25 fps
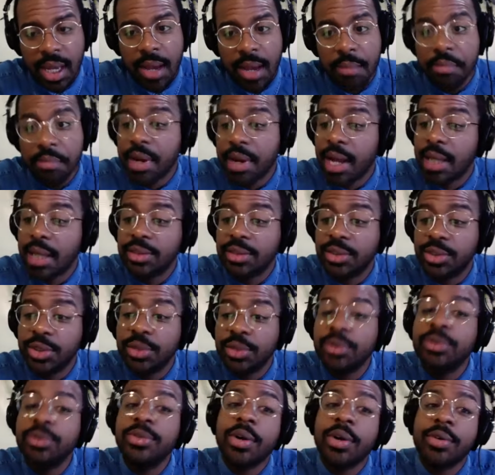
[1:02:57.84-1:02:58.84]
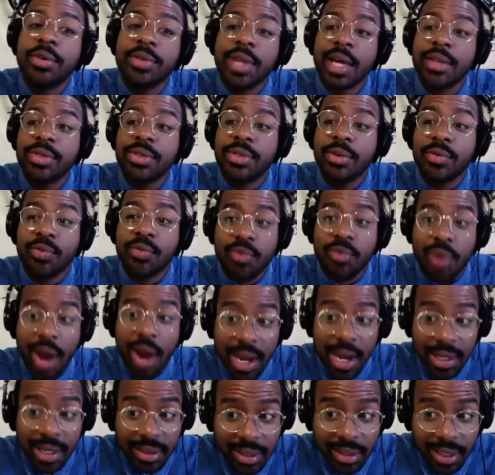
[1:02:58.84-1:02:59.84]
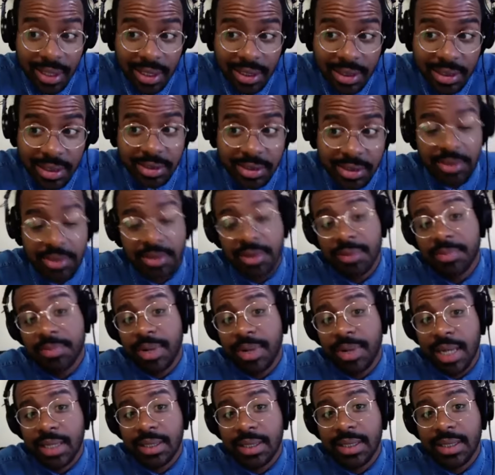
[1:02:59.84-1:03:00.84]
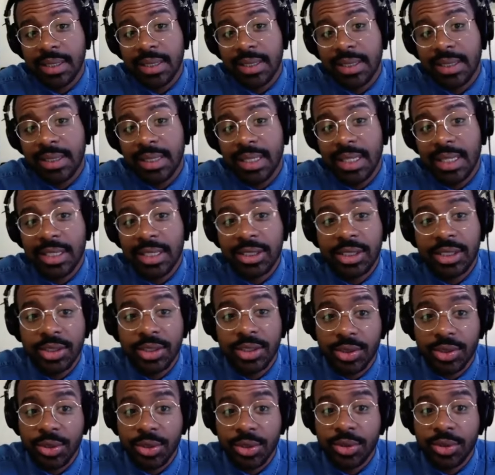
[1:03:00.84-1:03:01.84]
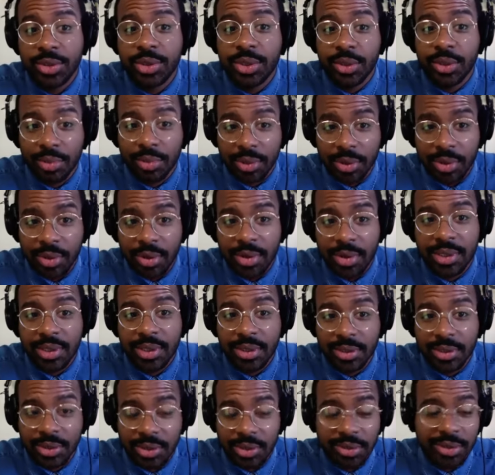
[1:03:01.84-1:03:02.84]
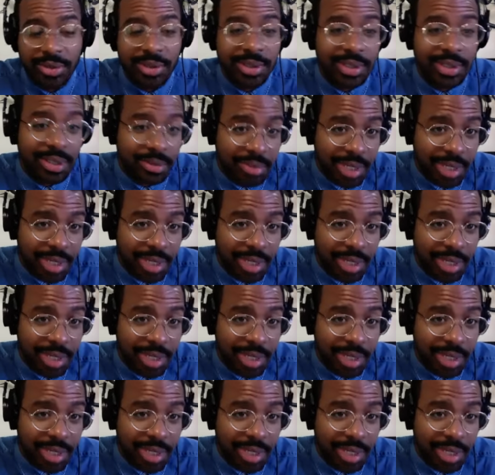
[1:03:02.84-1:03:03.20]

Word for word: But I do know that the right thing to do to practice is to use your recorder, your tuner, and your